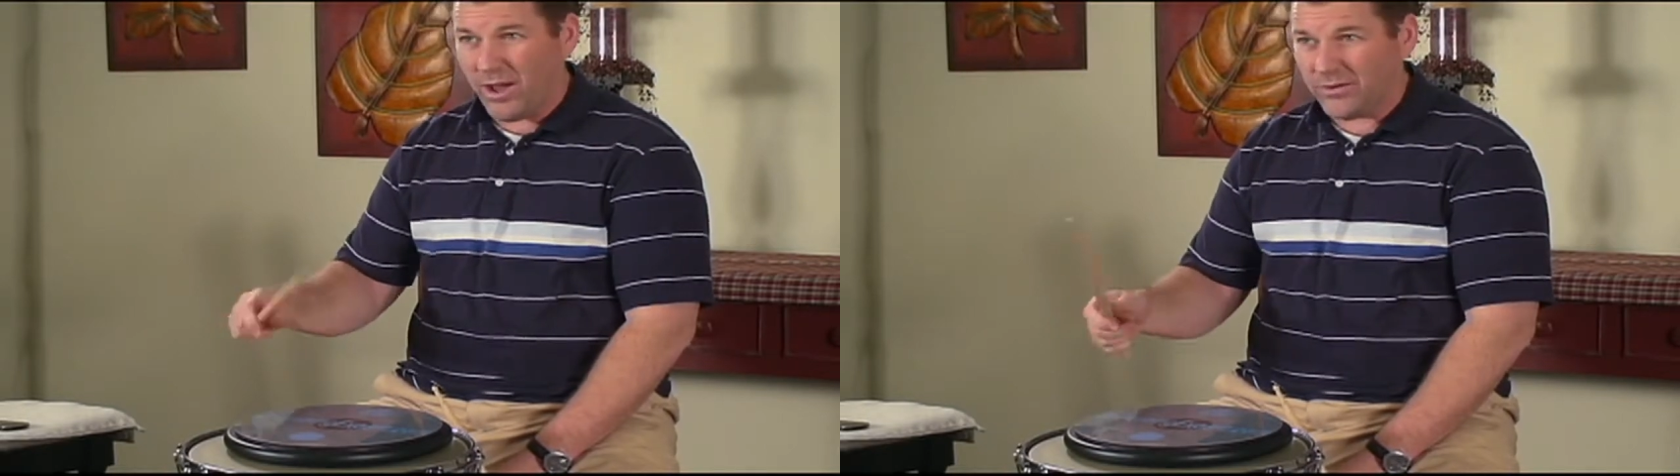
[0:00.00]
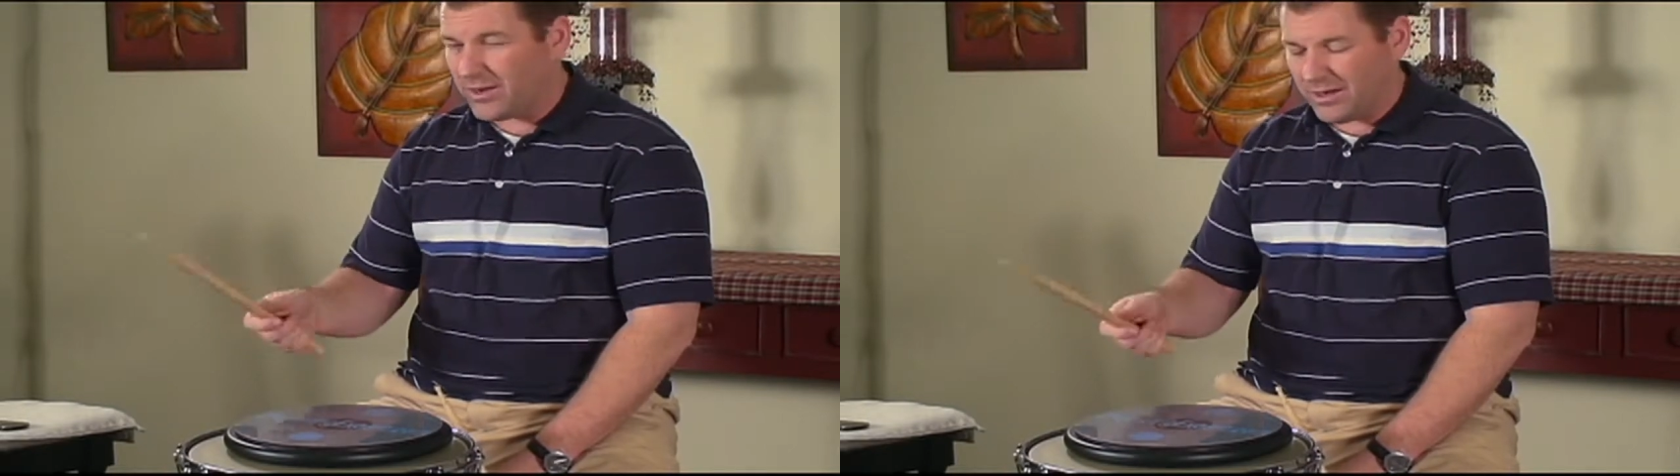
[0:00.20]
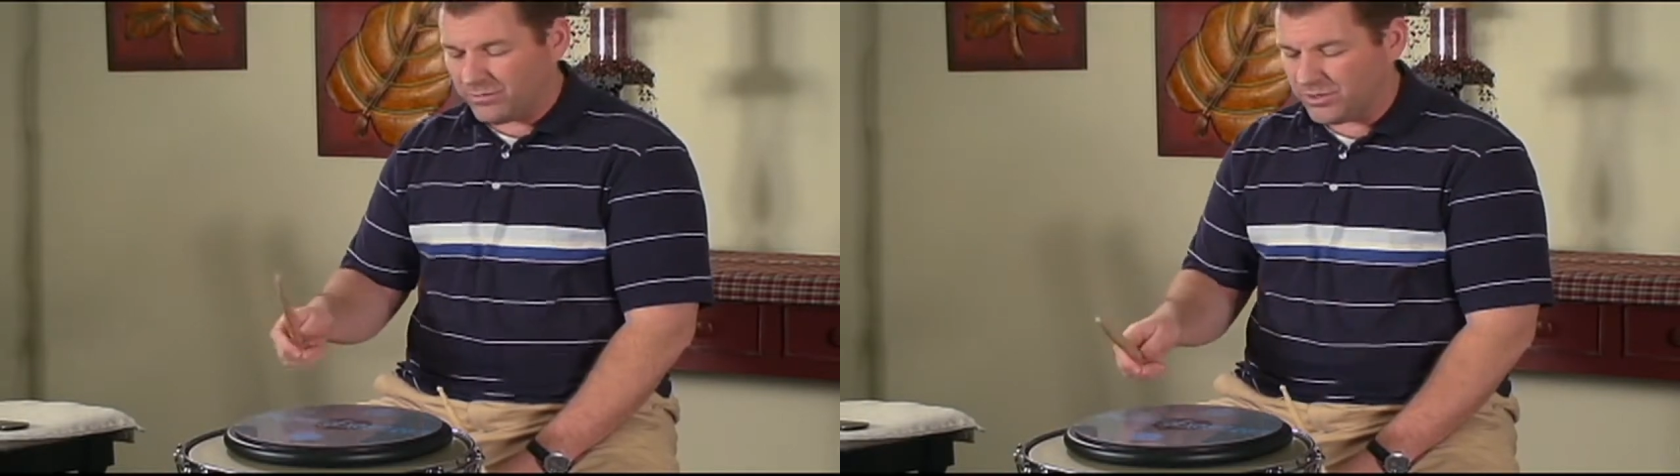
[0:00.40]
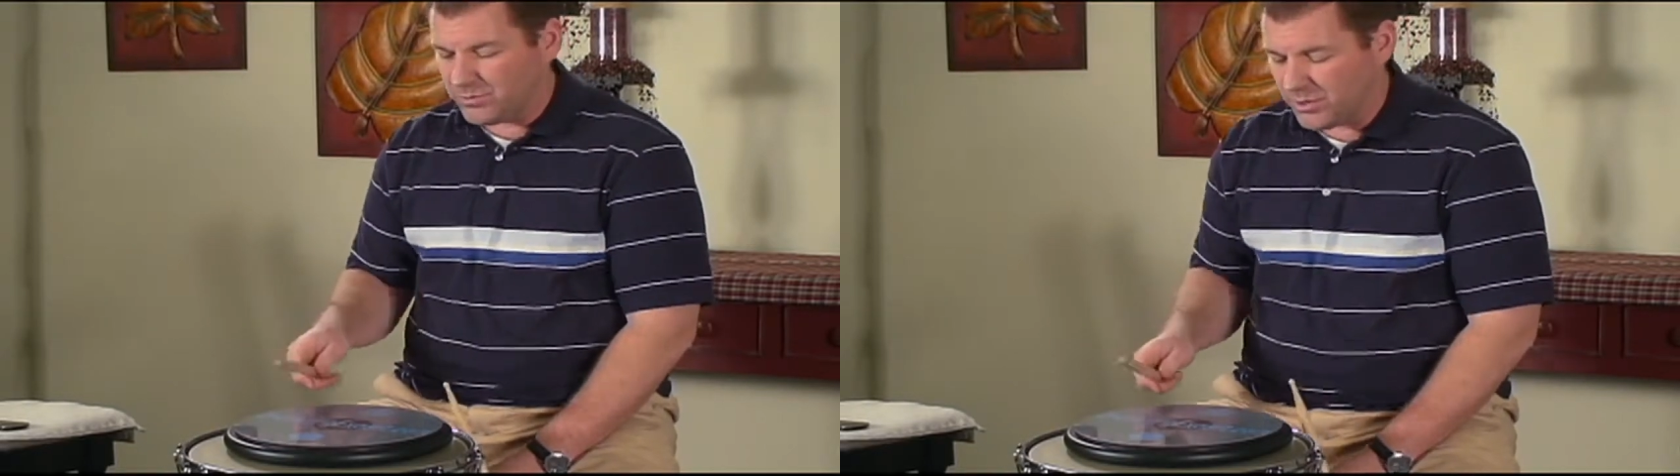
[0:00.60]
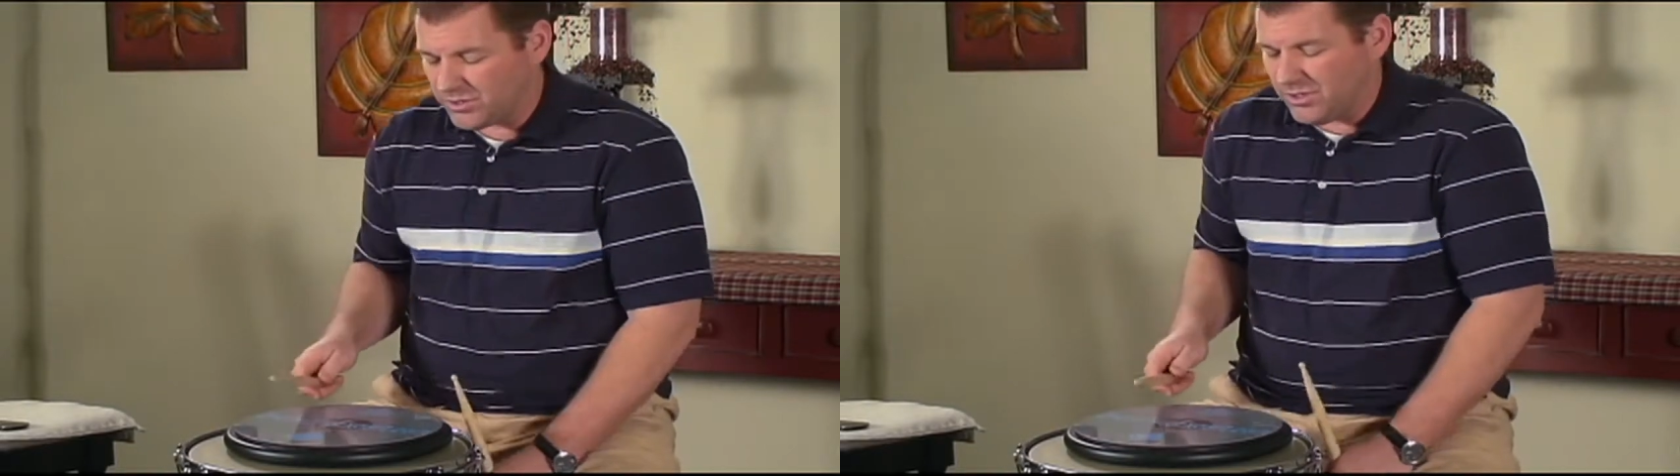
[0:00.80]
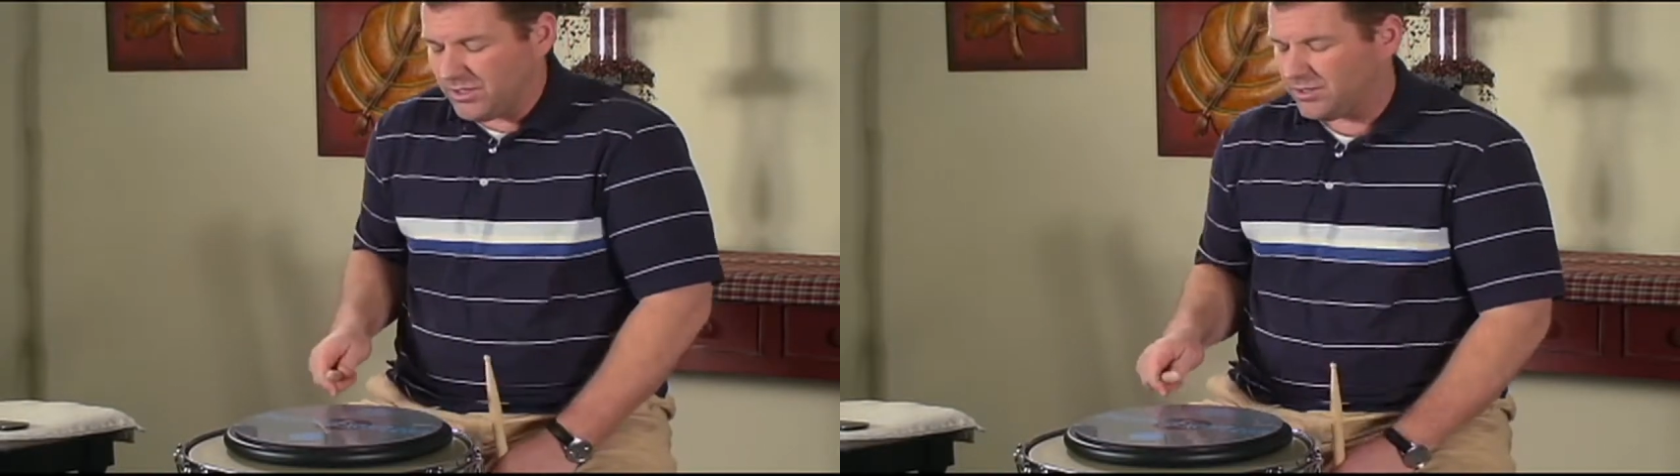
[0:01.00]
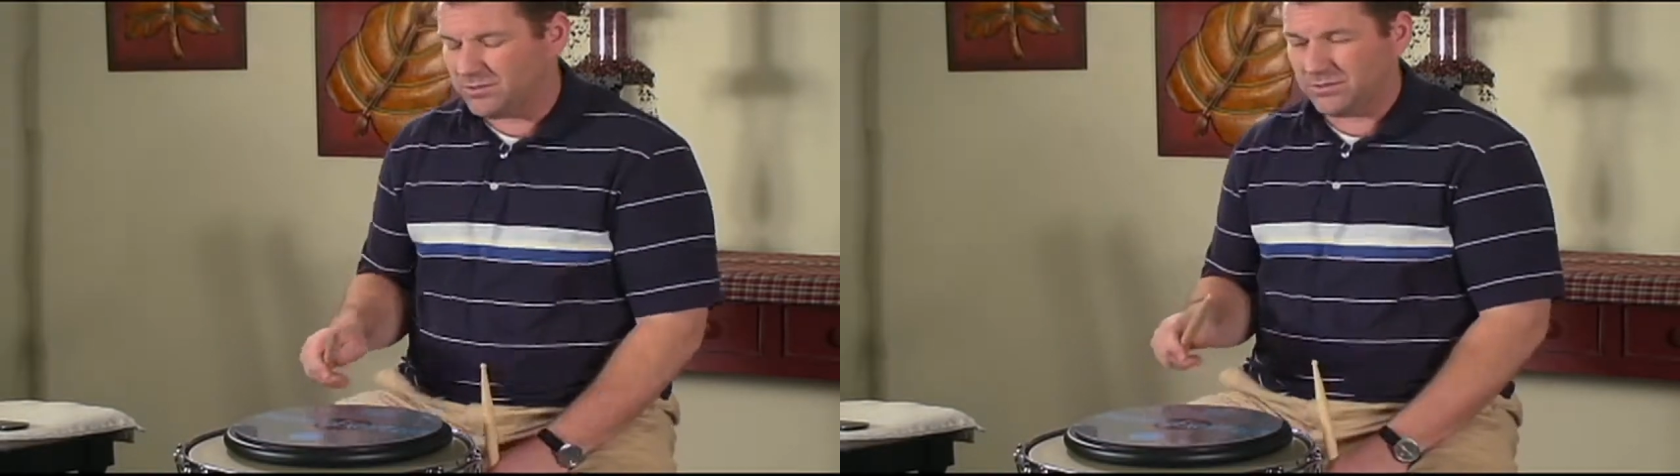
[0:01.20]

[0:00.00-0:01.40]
other kind of wrist motion that